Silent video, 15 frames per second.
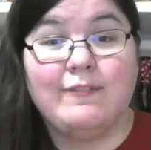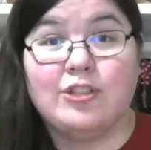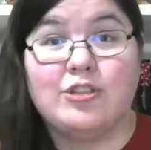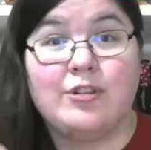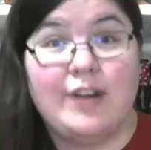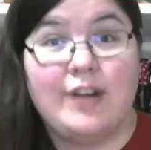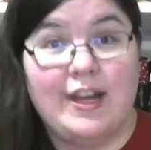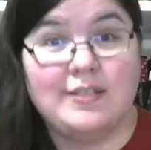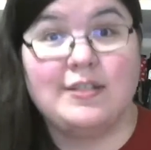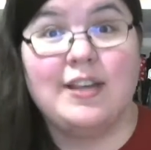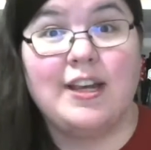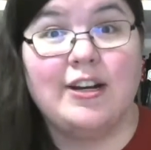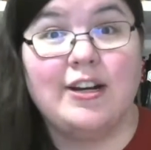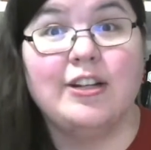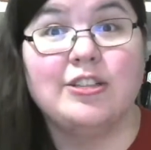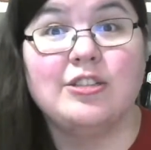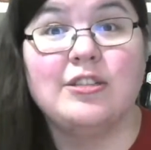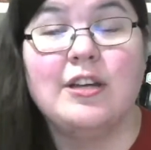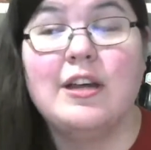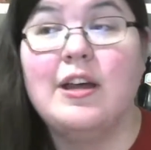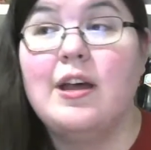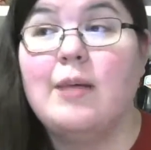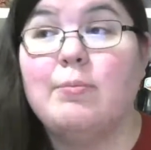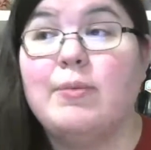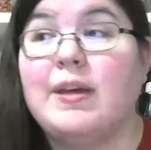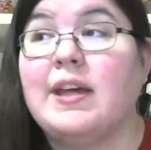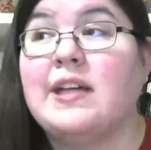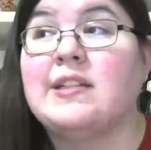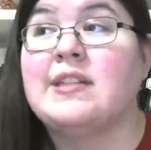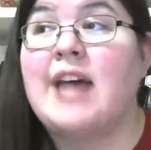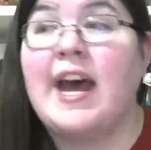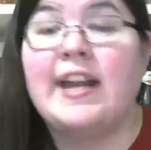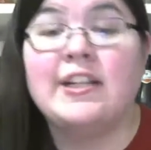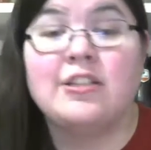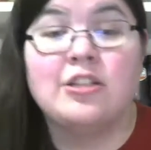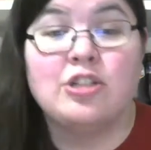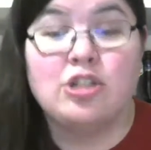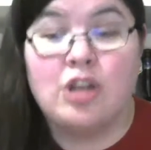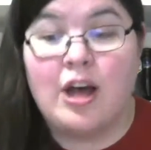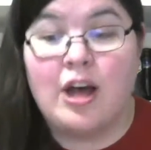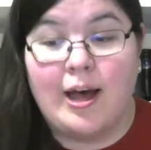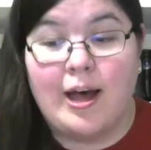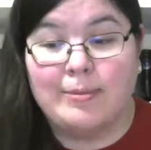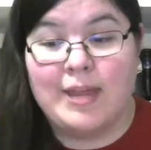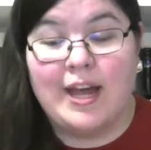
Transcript: for translators because that is a job